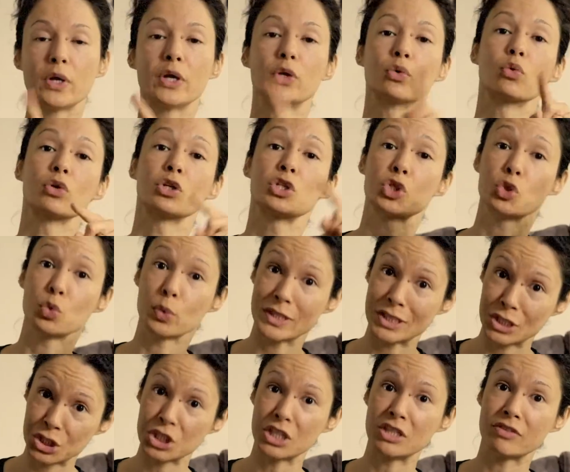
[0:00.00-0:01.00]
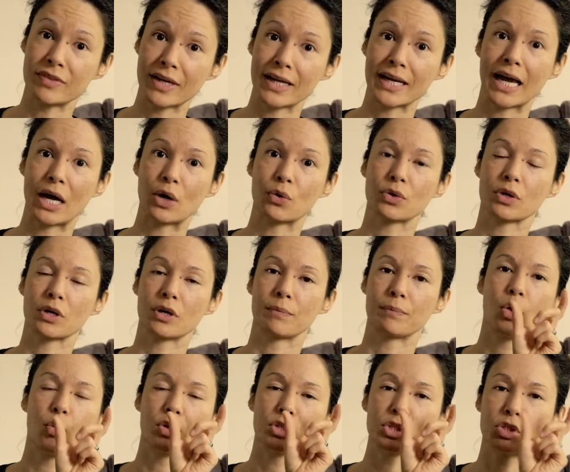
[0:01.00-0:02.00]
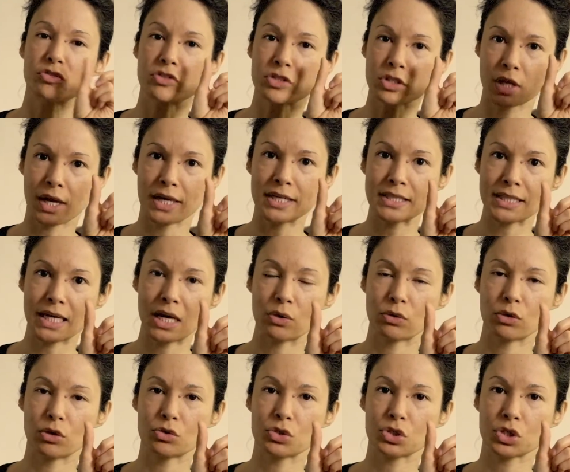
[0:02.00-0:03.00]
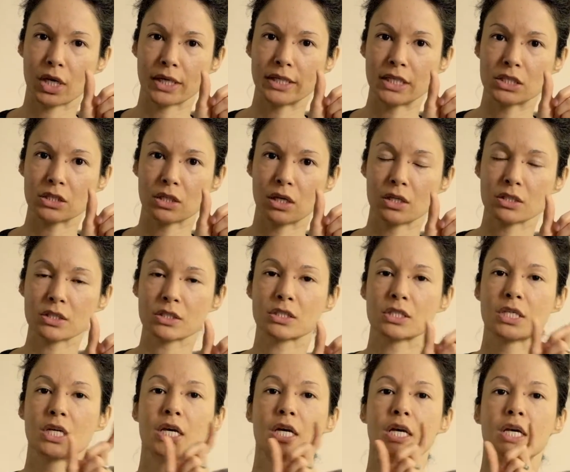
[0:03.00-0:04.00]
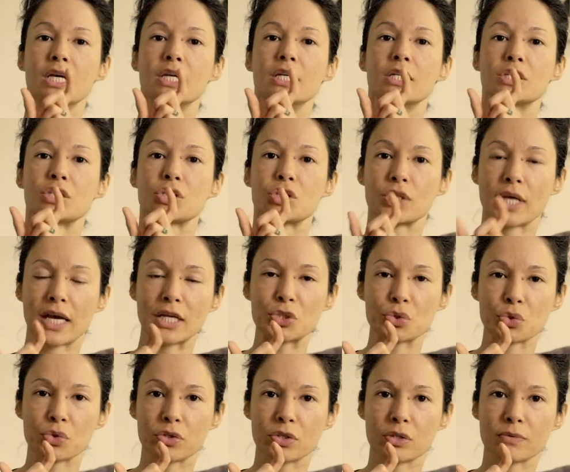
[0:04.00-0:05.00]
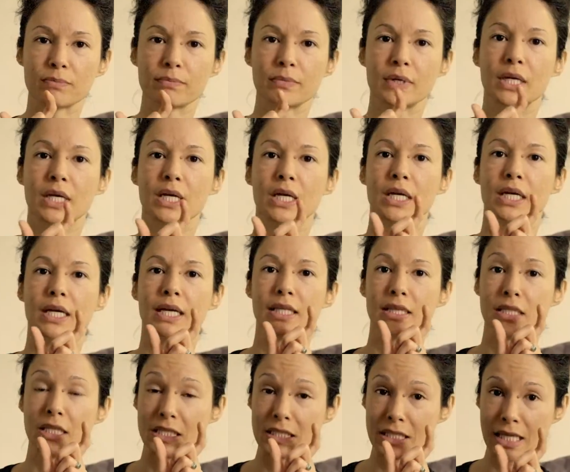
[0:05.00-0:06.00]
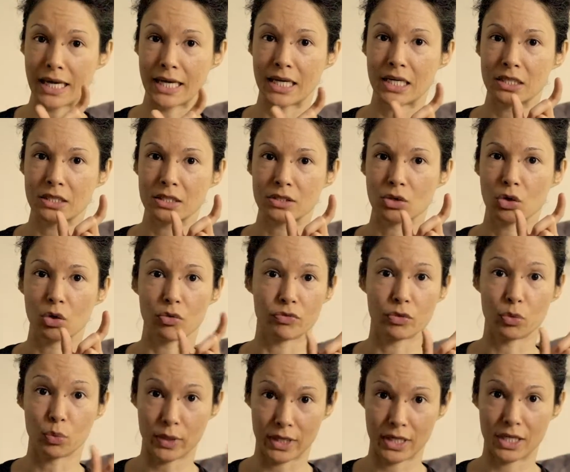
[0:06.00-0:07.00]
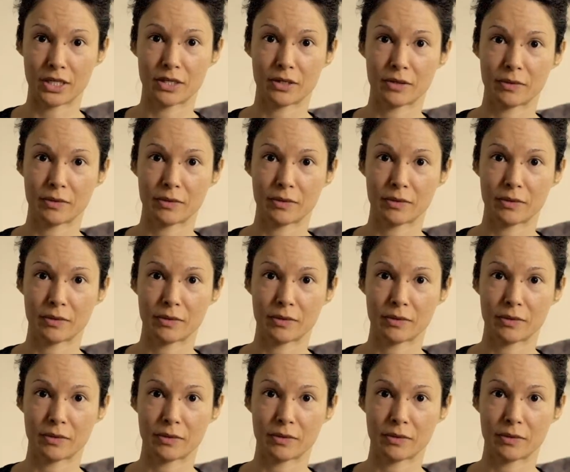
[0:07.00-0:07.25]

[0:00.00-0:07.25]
in order to achieve that outcome. Once you slice down those tiny tasks, schedule them in the days of the week.